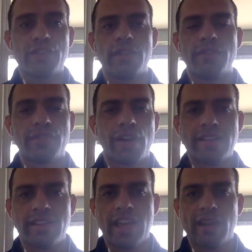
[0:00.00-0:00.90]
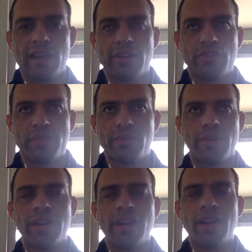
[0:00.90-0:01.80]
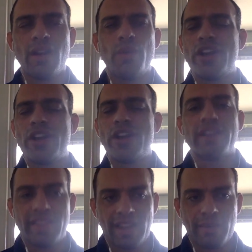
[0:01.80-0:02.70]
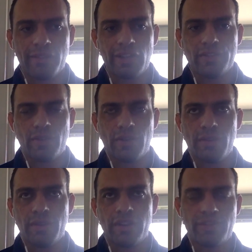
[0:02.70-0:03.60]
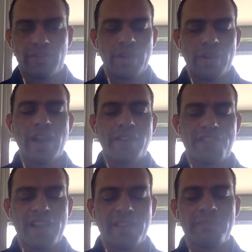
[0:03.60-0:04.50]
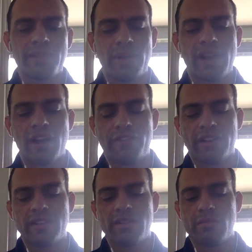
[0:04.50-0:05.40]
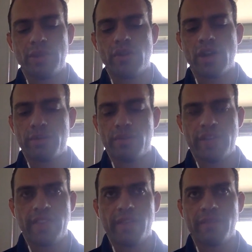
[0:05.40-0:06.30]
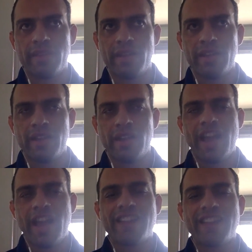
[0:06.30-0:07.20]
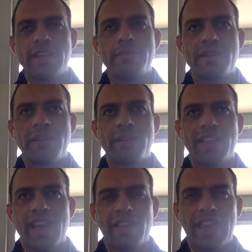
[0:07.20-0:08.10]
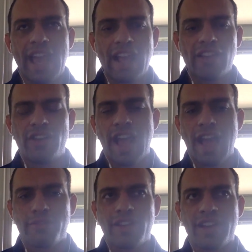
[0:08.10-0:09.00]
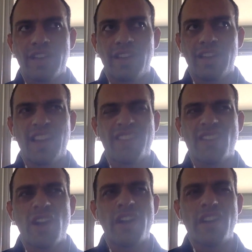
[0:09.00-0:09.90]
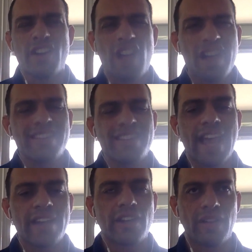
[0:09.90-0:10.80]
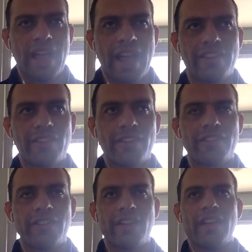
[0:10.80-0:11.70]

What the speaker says: from the Verizon data breach report, we know everything about these vulnerabilities. We know how to find them, we know how to fix them, we know how to prevent them. And it seems to me that the answer to AppSec are non-technical answers.